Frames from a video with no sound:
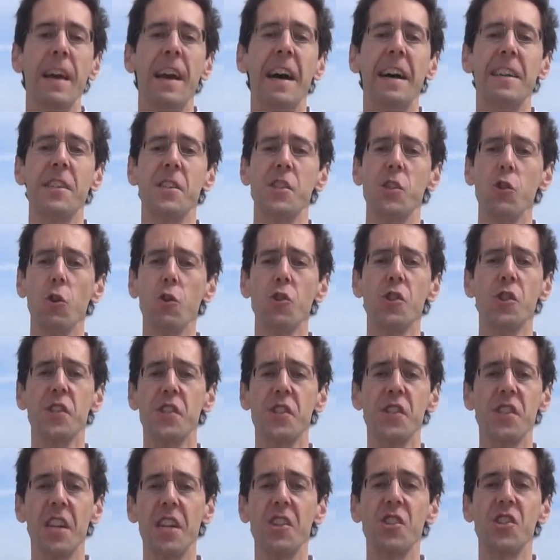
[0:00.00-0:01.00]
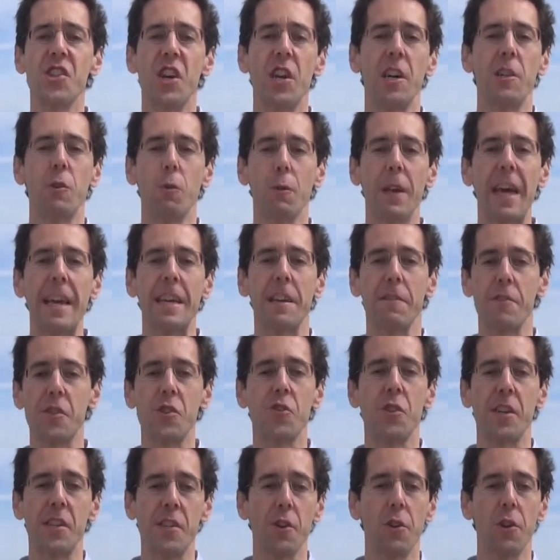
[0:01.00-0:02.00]
And it's not just the sunshine or lack of
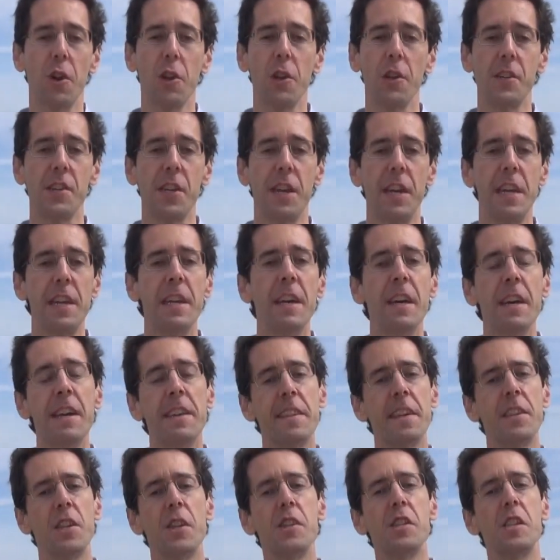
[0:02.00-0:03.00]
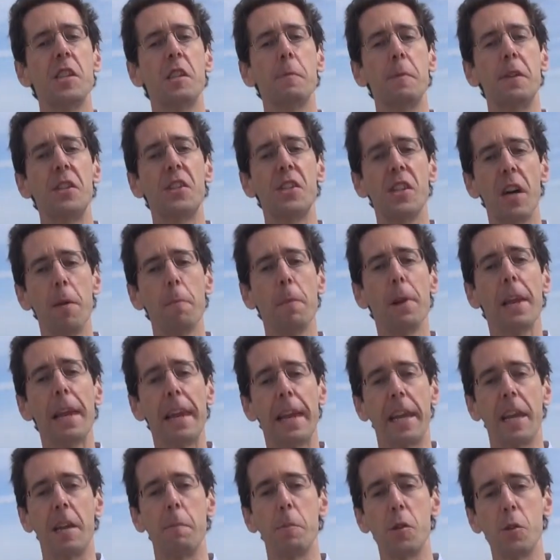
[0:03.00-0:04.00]
stress on holiday, there does seem to be some
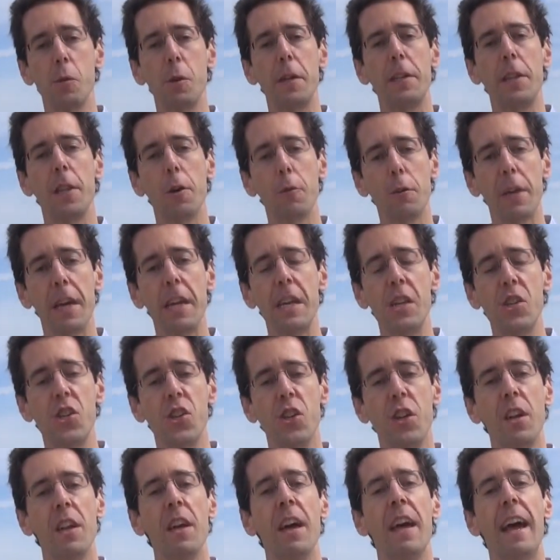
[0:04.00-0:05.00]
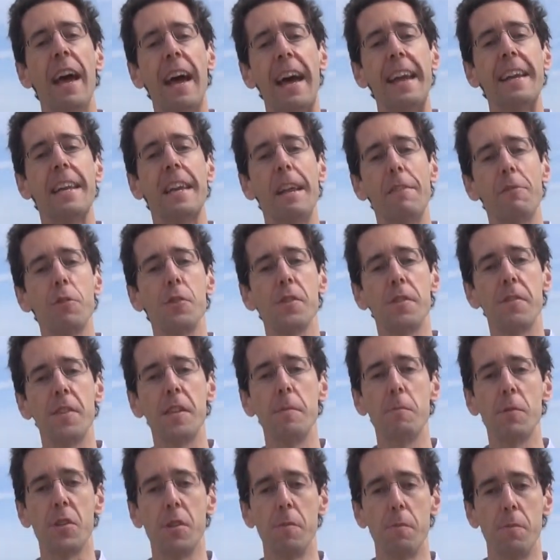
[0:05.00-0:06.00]
link between location and levels of
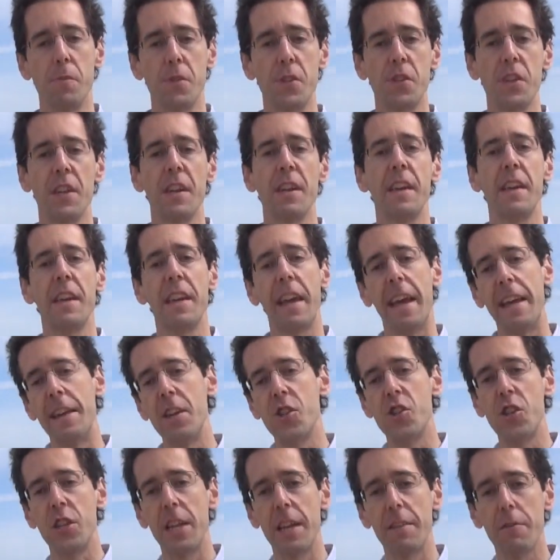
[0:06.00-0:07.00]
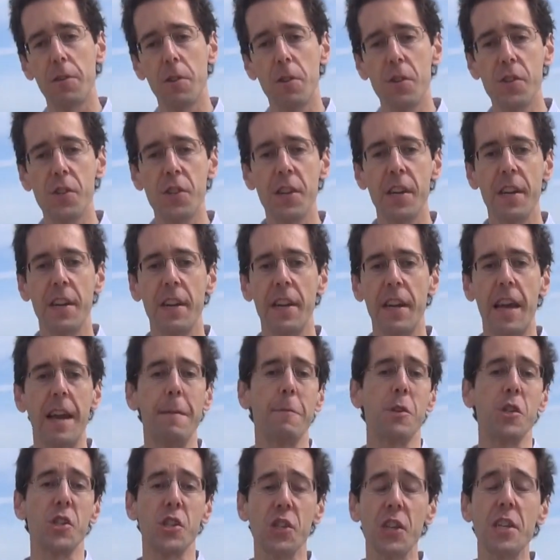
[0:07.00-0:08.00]
symptoms, energy levels, how
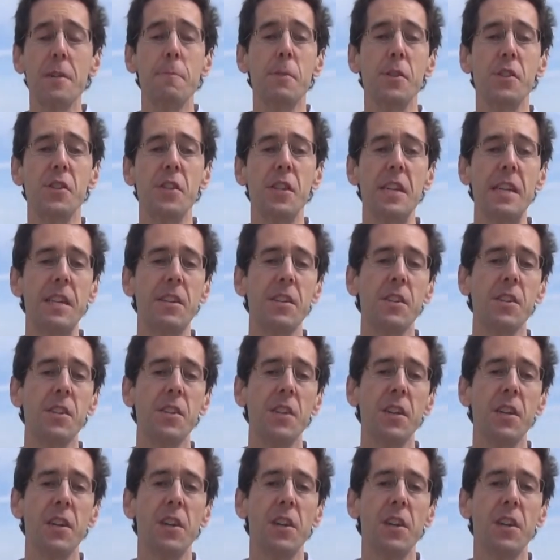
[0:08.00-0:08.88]
much sleep is needed,